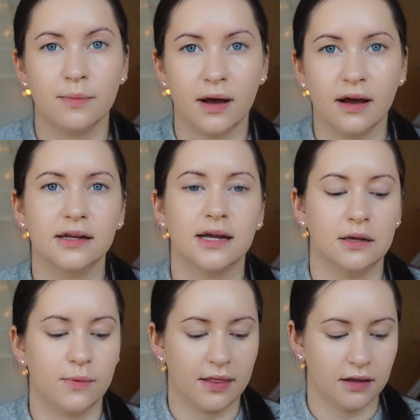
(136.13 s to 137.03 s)
behind
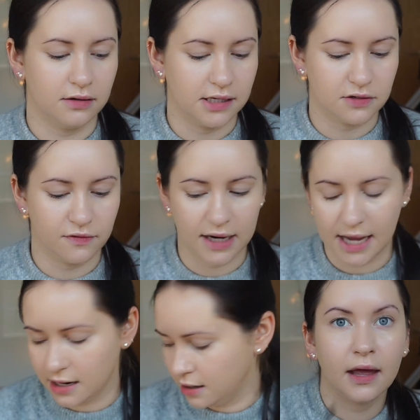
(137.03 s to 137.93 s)
anywhere that you need to fill
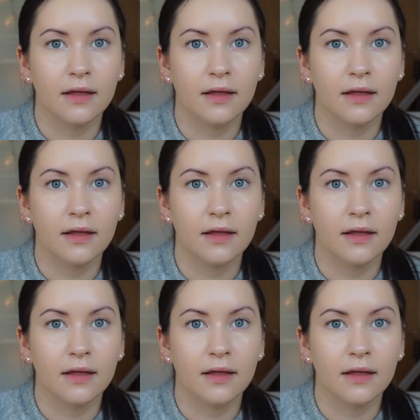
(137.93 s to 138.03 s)
in.